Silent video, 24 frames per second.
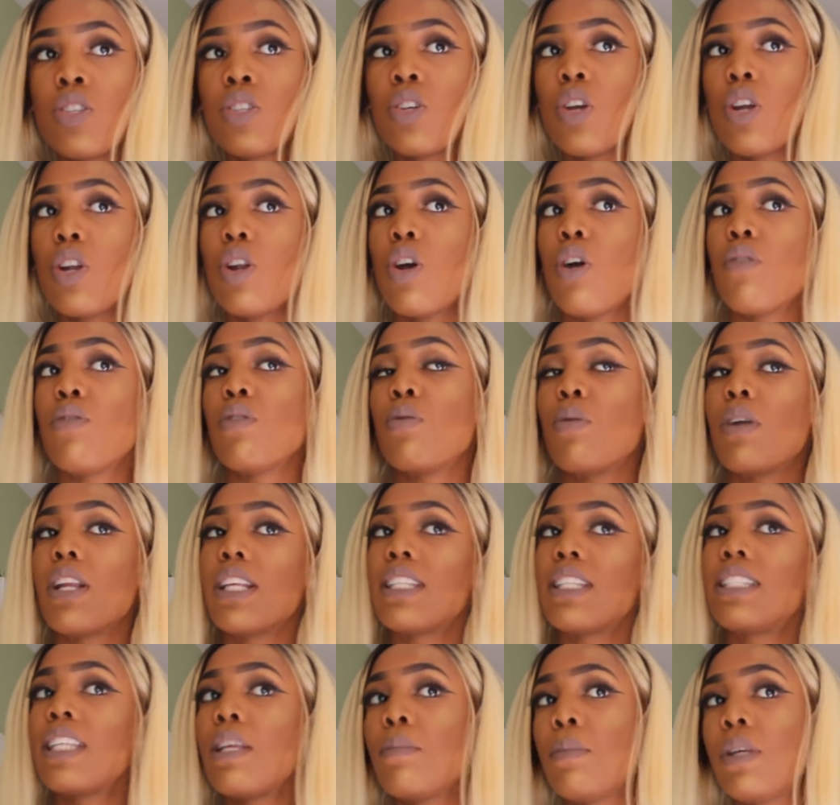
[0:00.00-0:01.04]
So, you know, if you want to
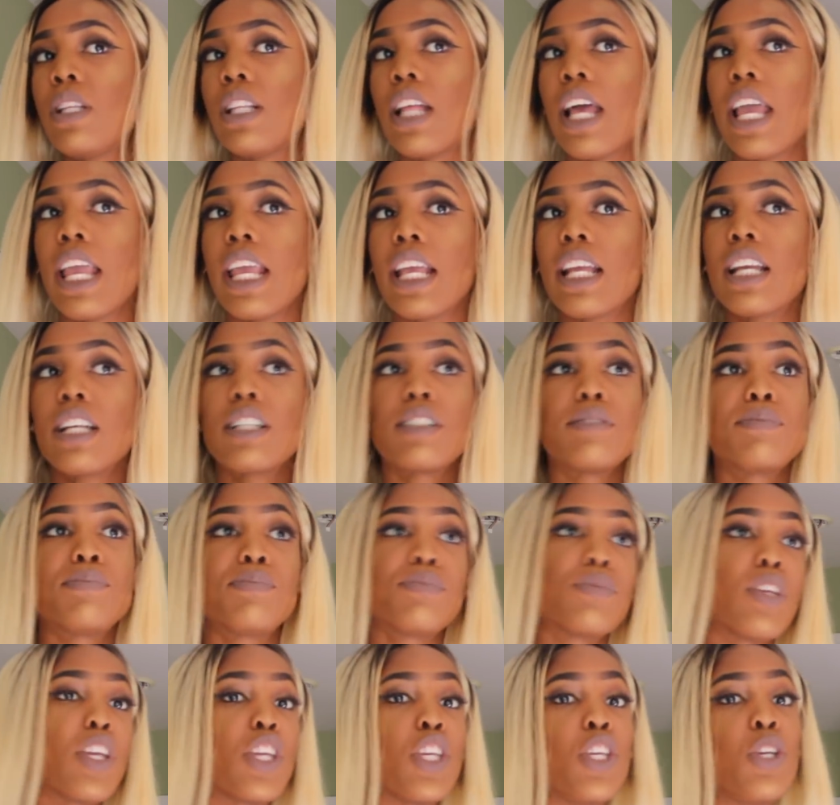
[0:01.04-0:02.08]
send me like
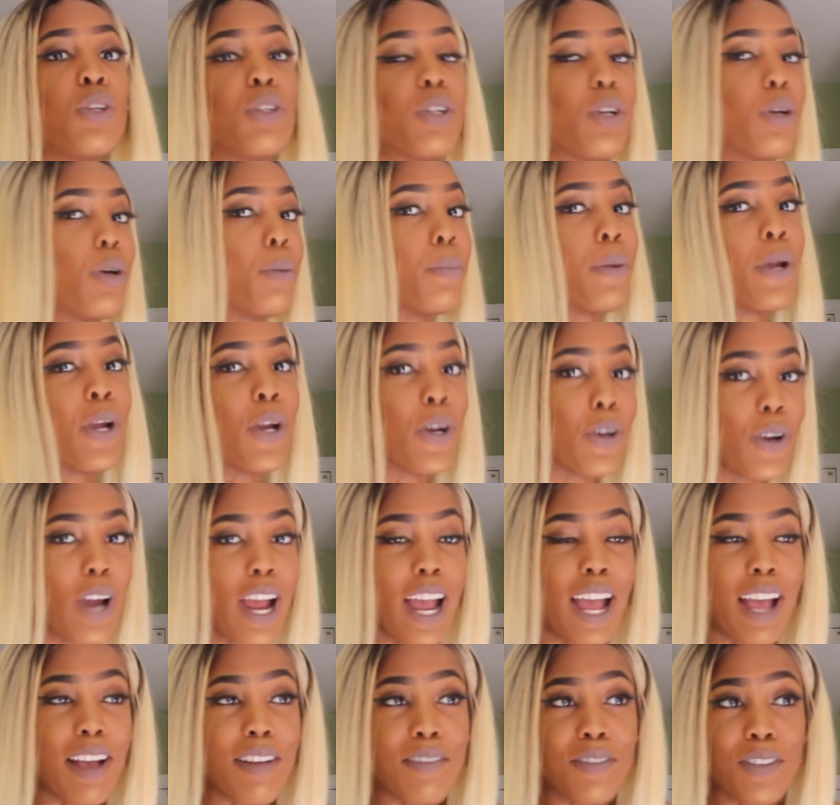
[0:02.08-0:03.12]
a cute little
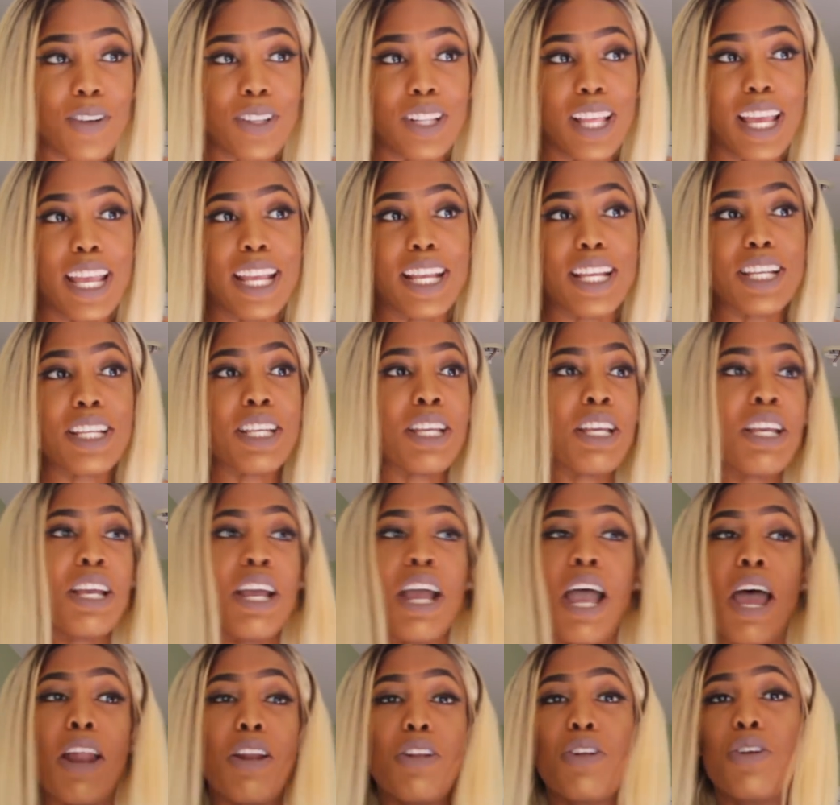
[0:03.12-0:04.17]
paragraph or like,
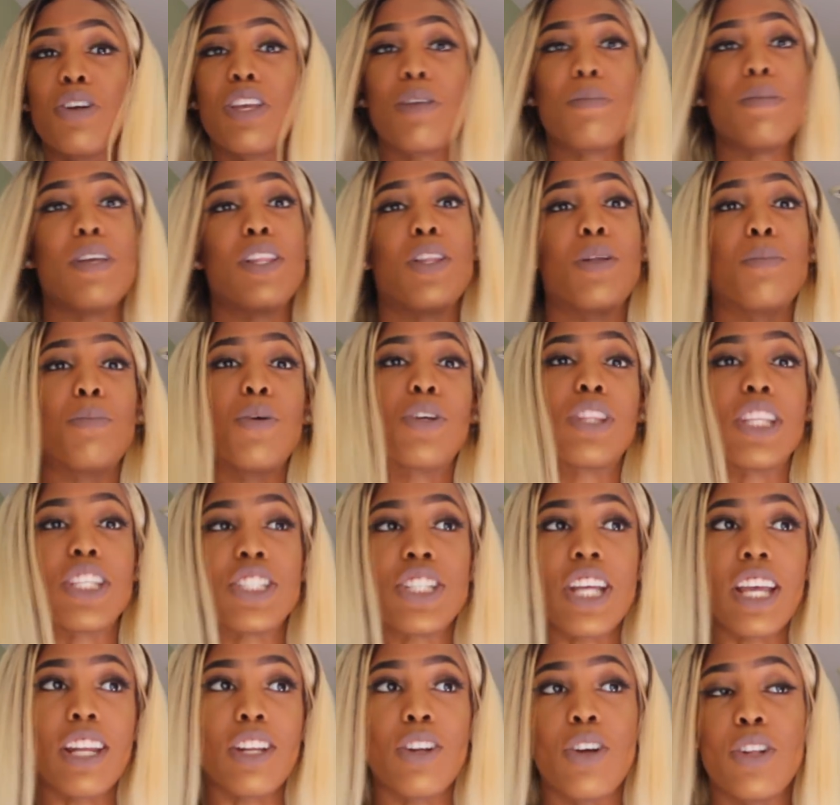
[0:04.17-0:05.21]
I don't know, give me a little birthday
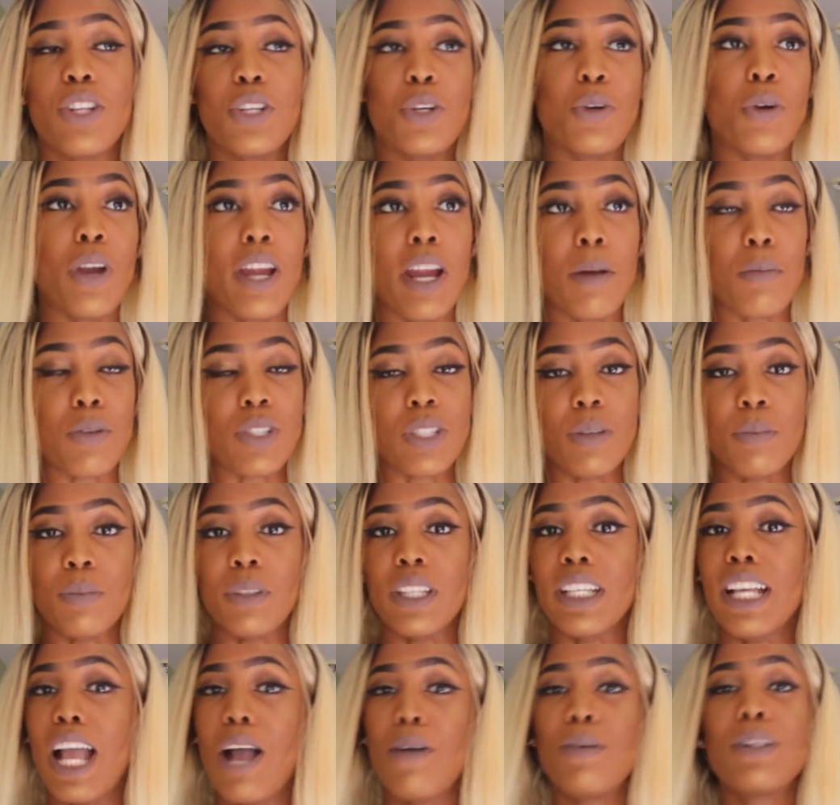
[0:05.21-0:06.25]
shout out on the gram or
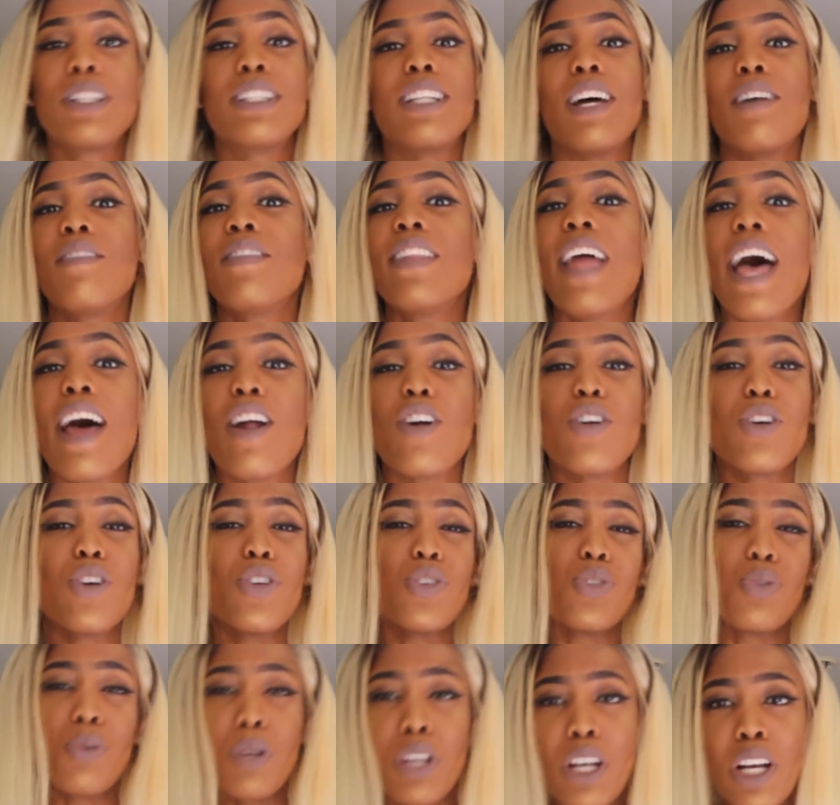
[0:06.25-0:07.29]
something, I would love that. Or on
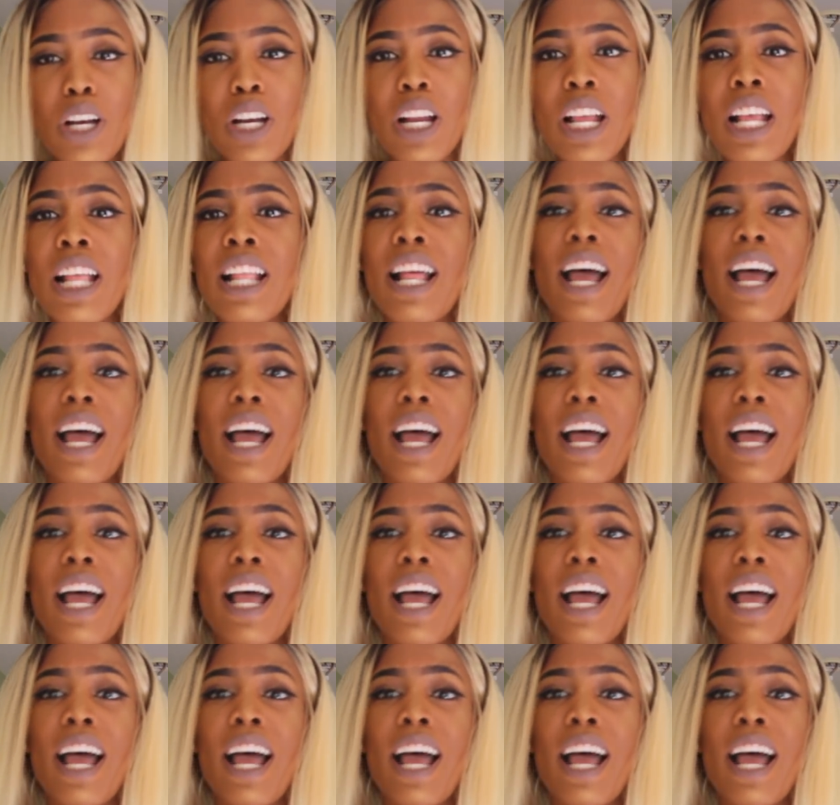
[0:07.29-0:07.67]
Twitter.